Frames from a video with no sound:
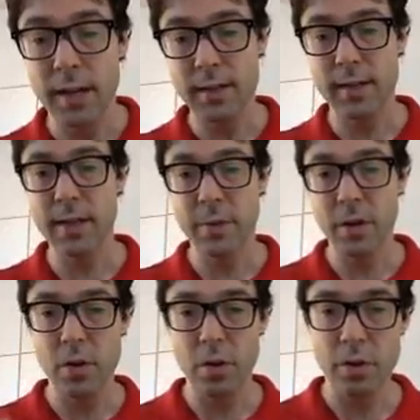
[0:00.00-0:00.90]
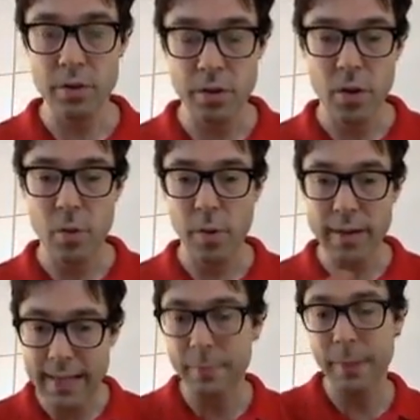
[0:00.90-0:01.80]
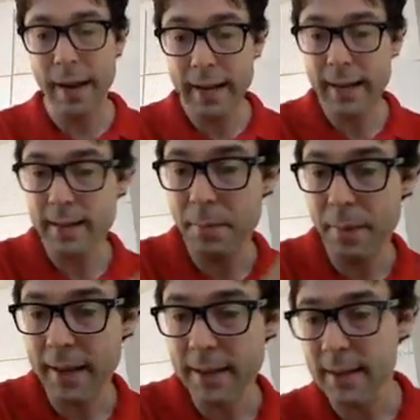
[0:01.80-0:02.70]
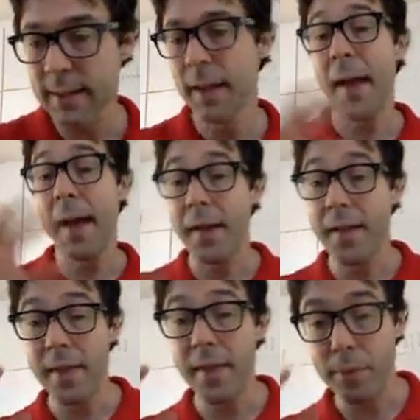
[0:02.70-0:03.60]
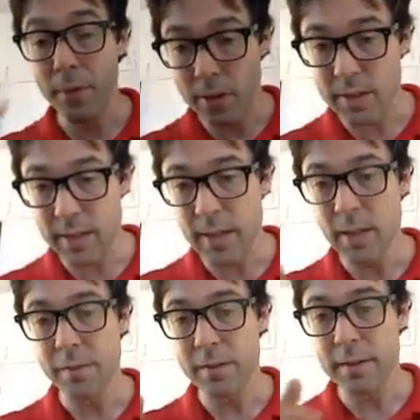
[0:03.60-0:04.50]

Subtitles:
and sediment cores, where we dig back into the past, and then the proxy for,